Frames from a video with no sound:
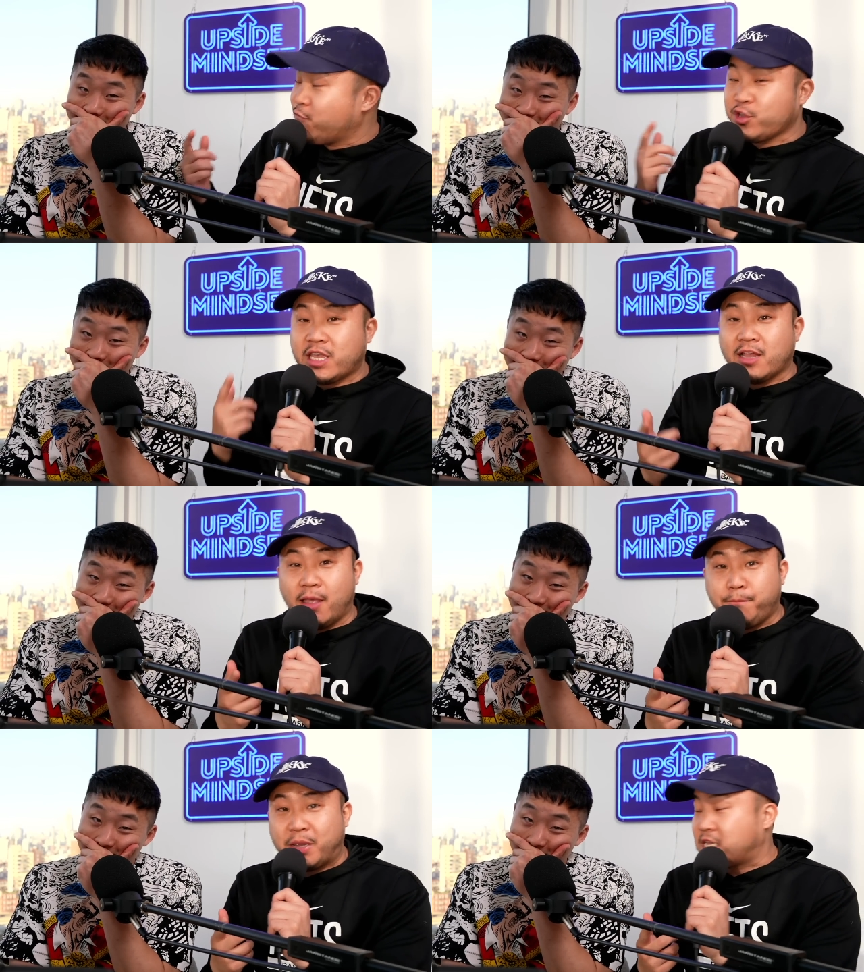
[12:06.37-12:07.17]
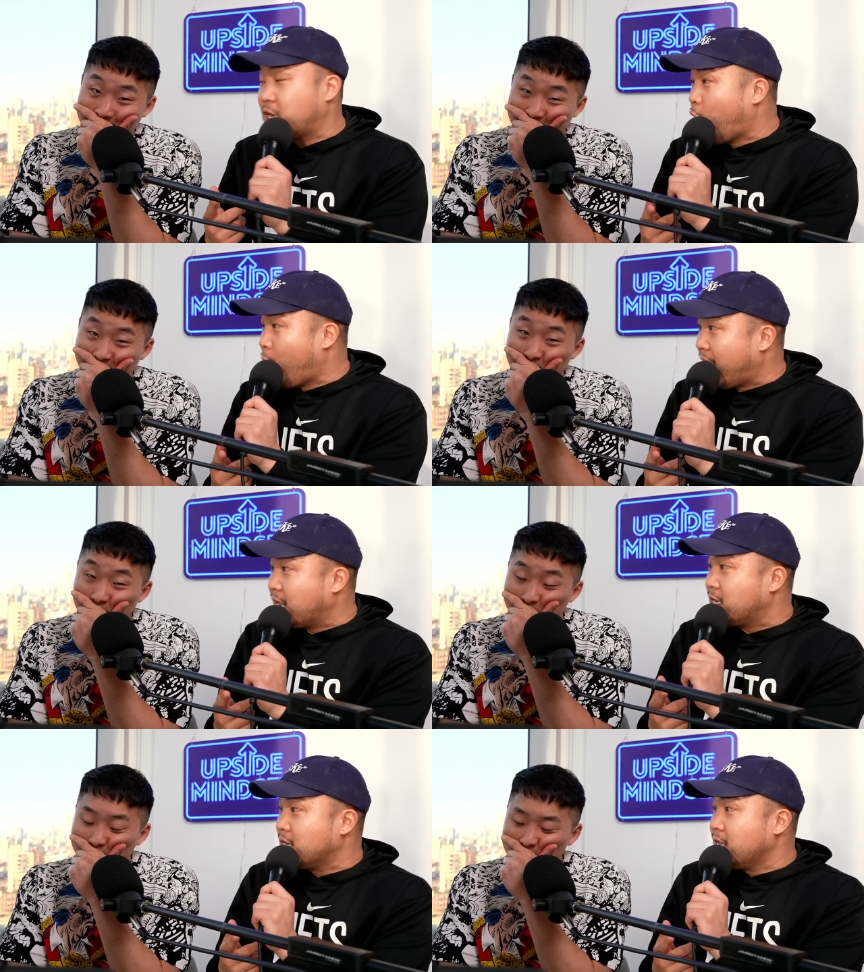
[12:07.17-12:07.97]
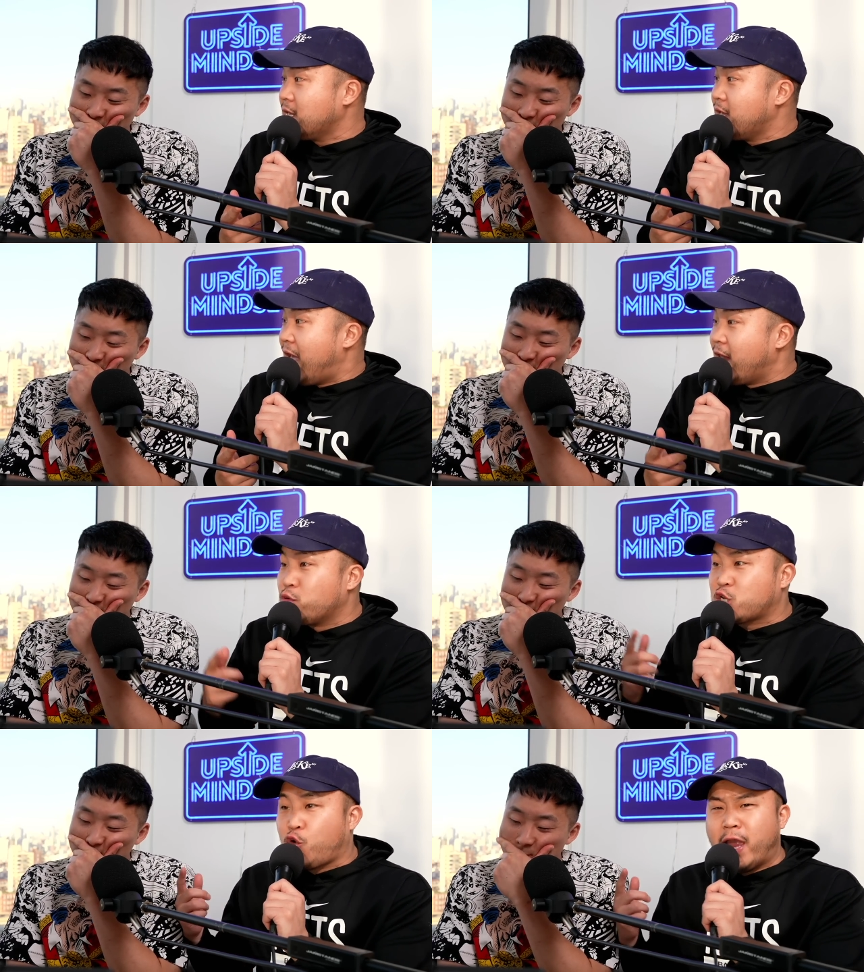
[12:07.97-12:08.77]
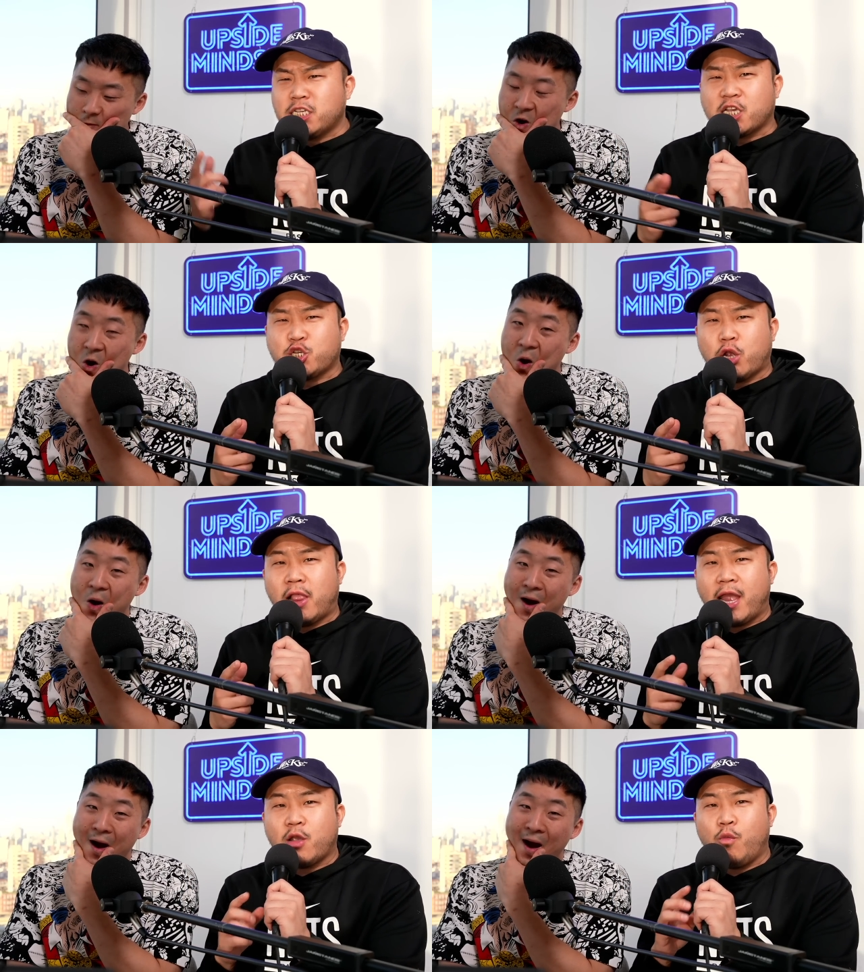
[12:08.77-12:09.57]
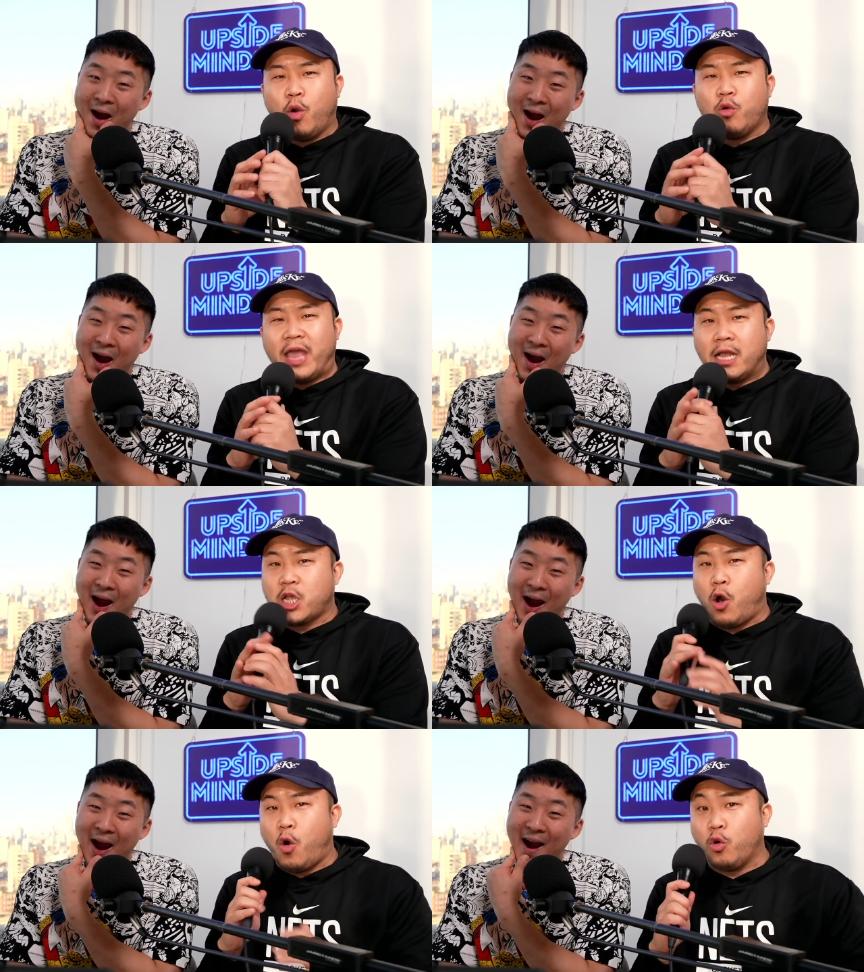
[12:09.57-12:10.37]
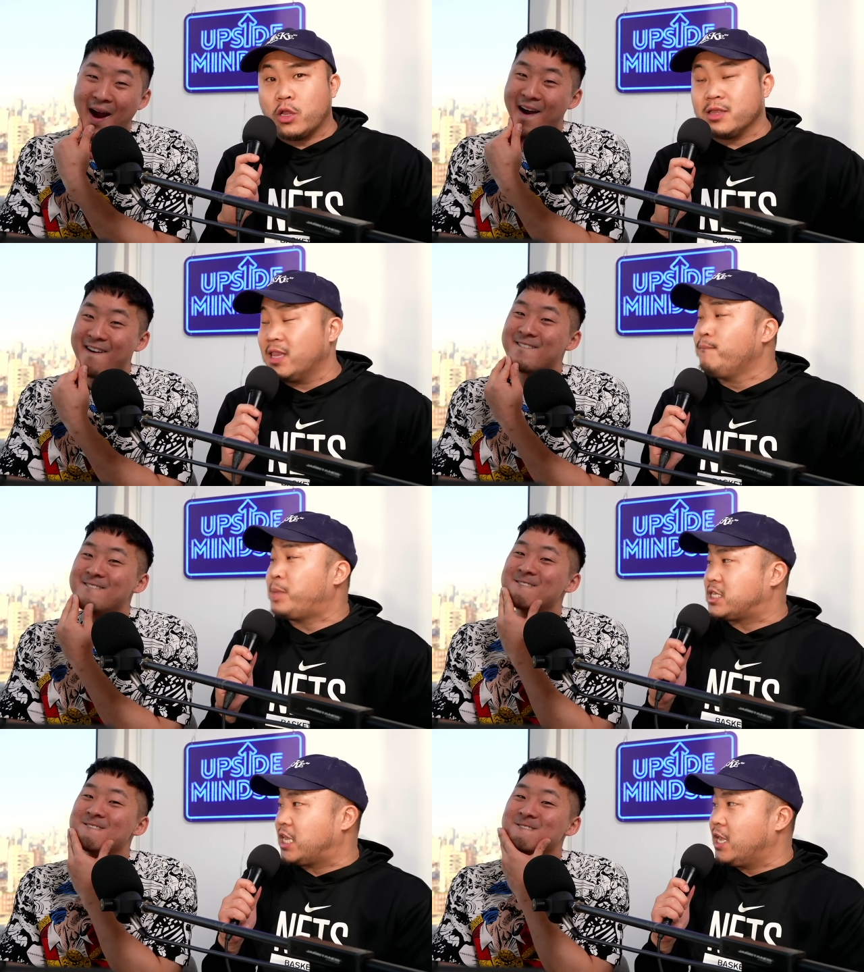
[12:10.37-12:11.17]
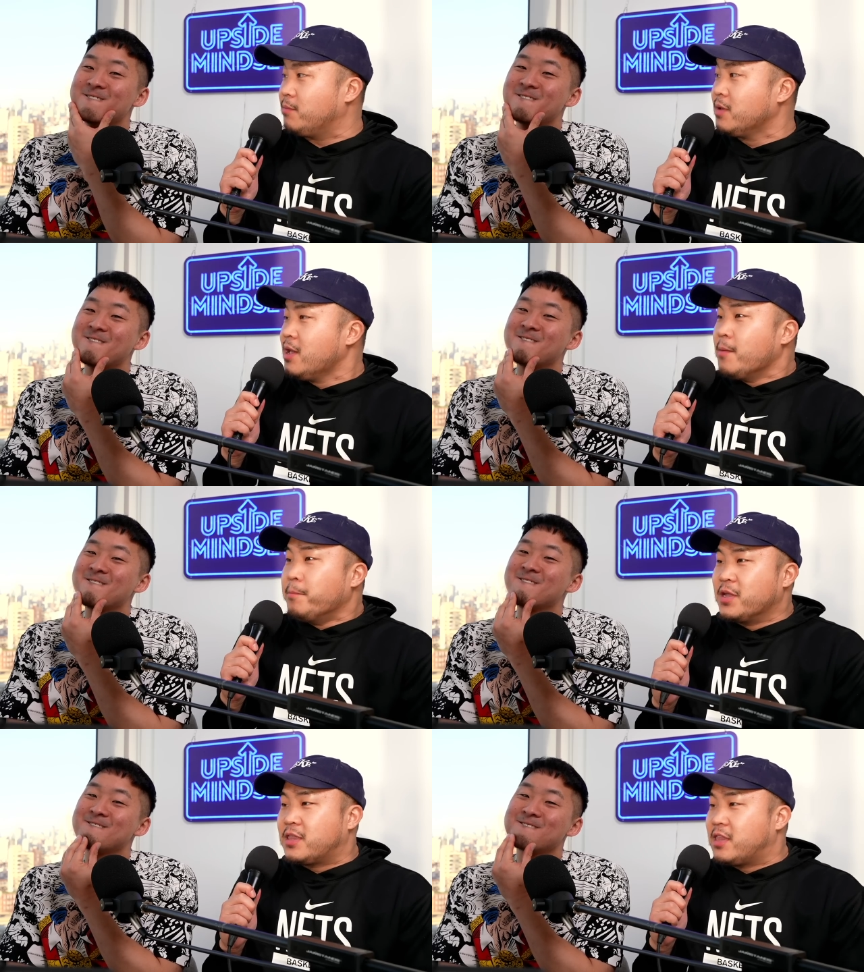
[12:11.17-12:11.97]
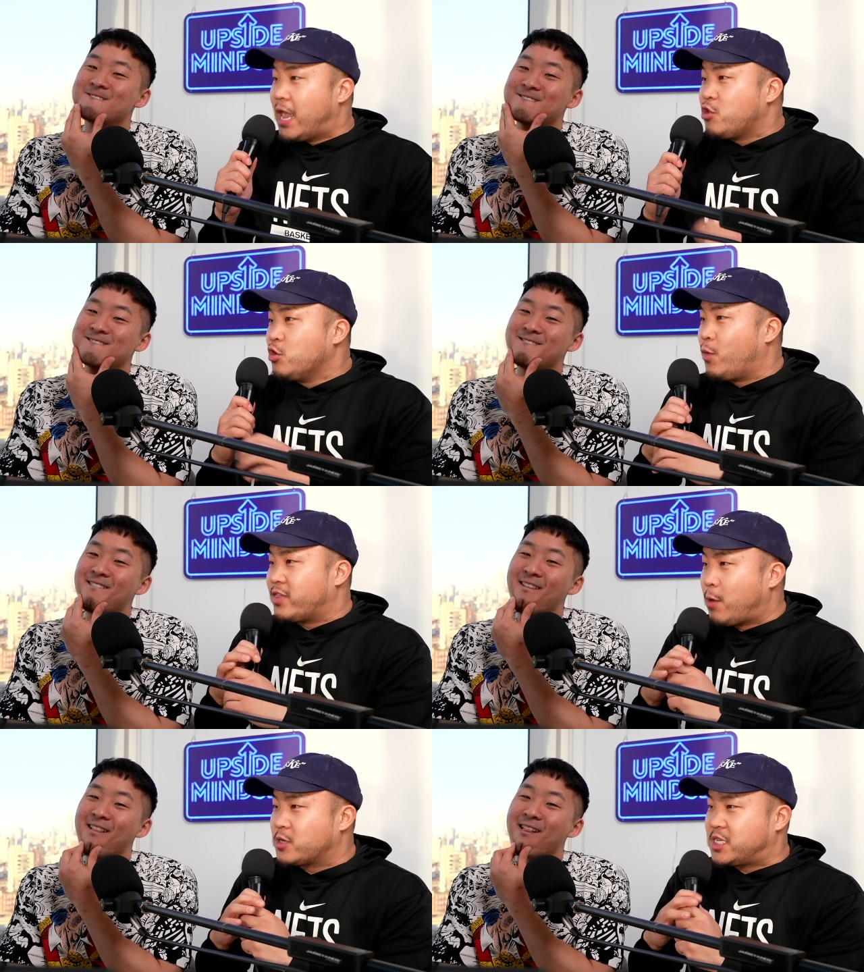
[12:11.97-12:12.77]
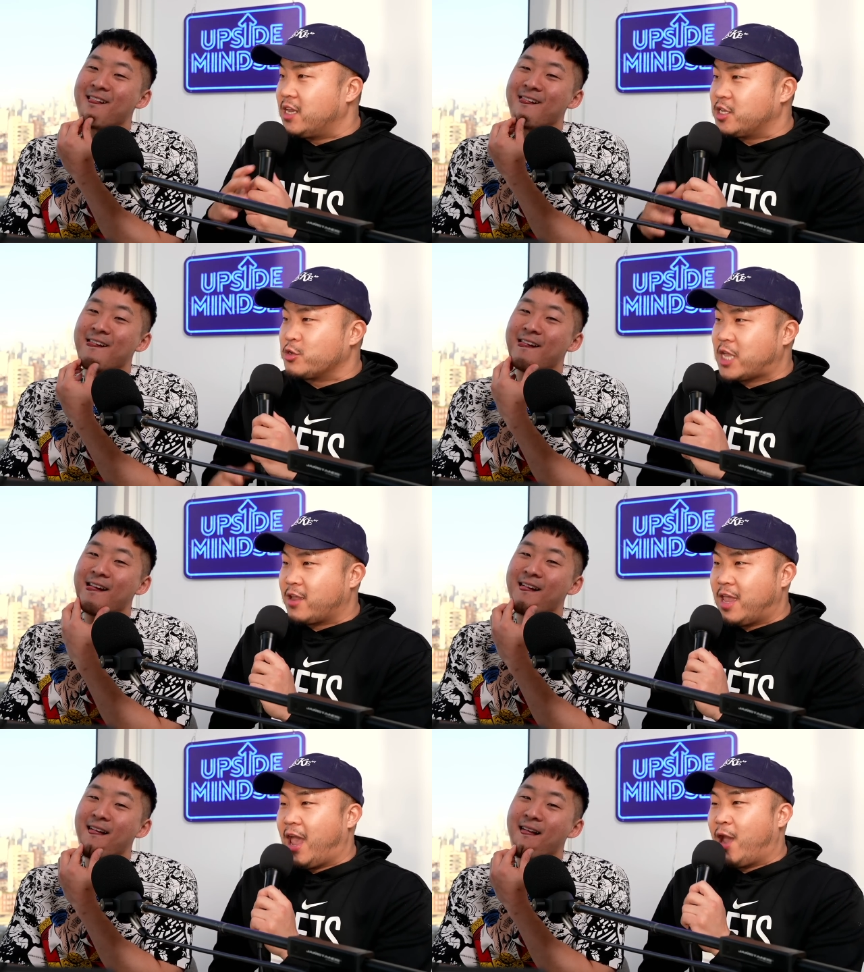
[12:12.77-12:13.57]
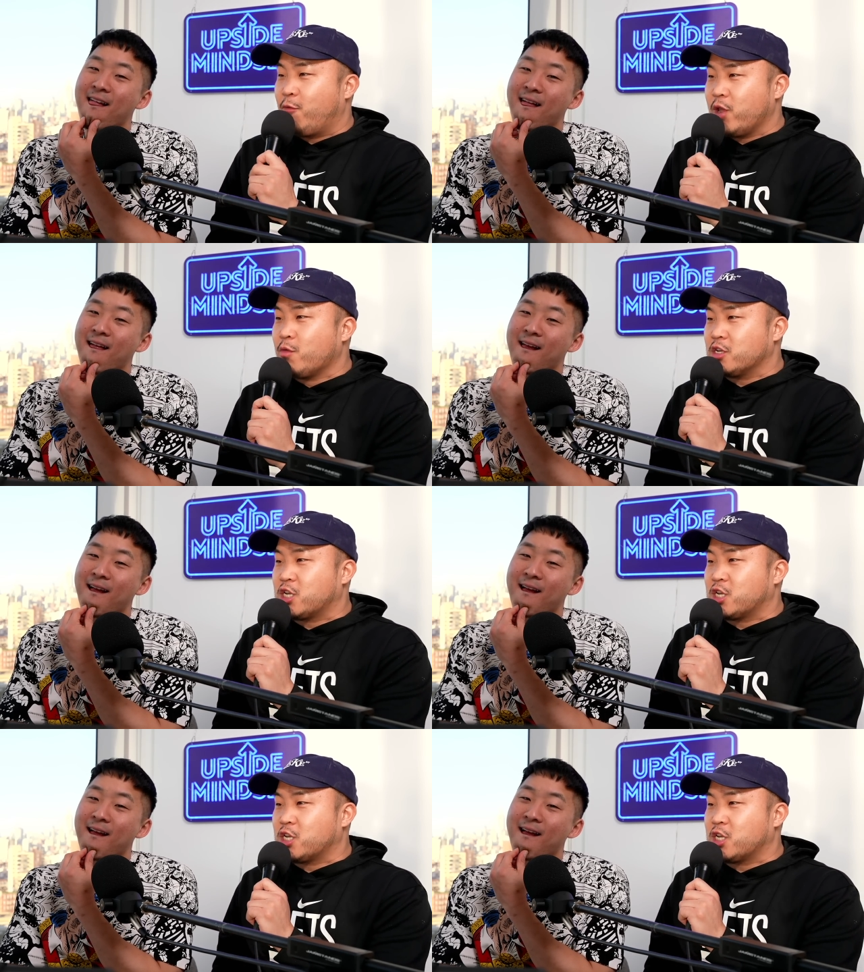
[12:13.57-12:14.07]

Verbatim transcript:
Speaker 1: for the Olympics in 08. And it was crazy because you're like, whoa, that's a whole Olympic team. But they, you know what they were saying? They was like, yeah, we were